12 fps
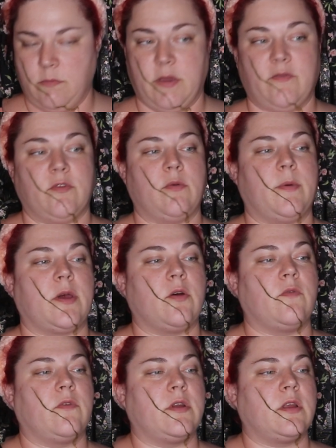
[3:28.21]
I might have to go back
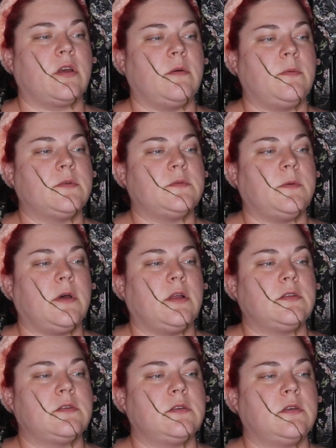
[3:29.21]
over it in a couple
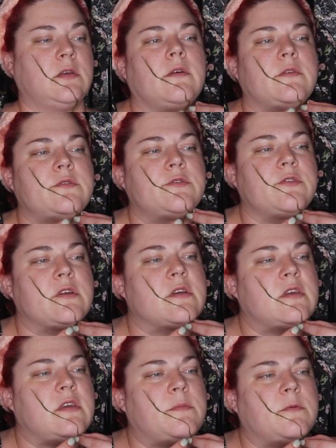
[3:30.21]
spots. I also try
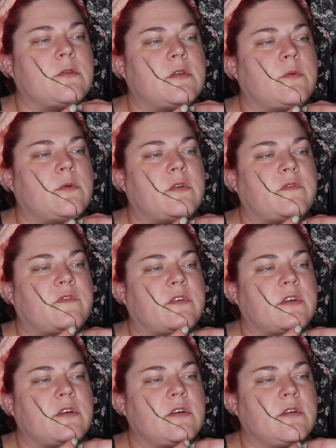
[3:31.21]
and keep only one
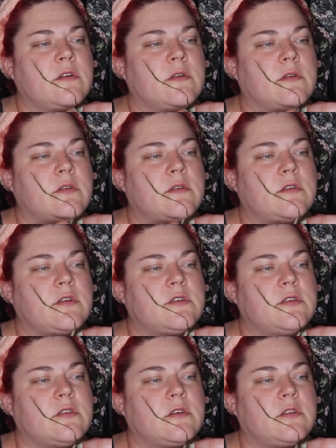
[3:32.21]
finger
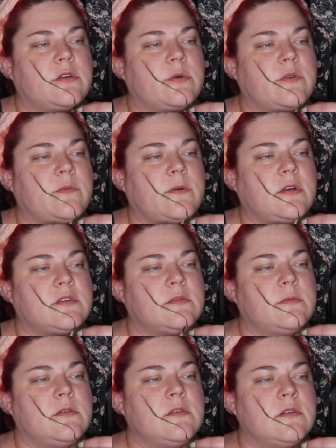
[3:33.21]
touching the glue if
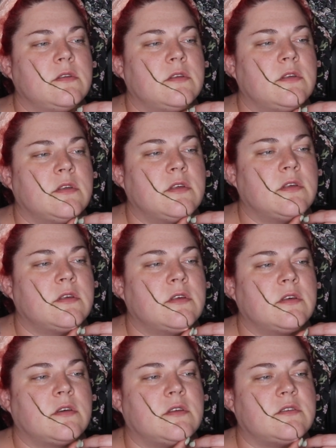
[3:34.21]
possible,
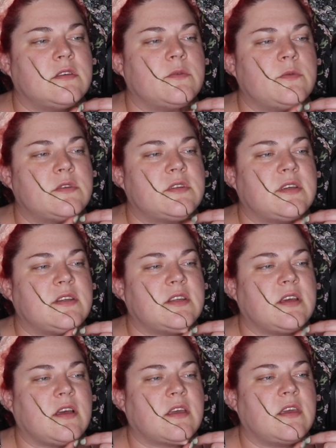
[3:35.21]
because it will stay
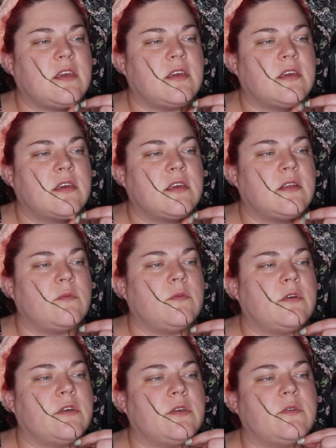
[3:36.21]
tacky, and
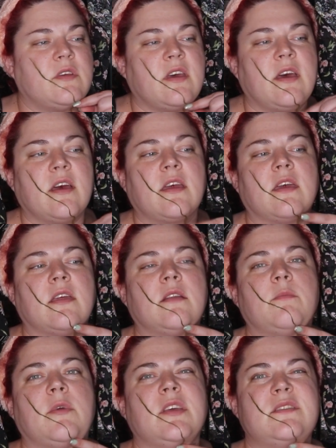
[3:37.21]
while you tack
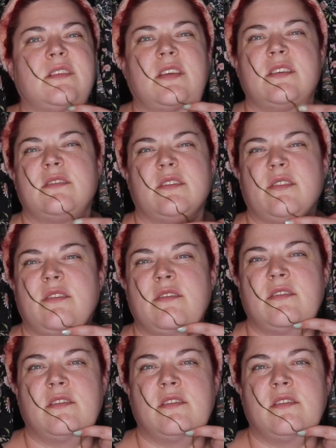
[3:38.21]
it makes it easier.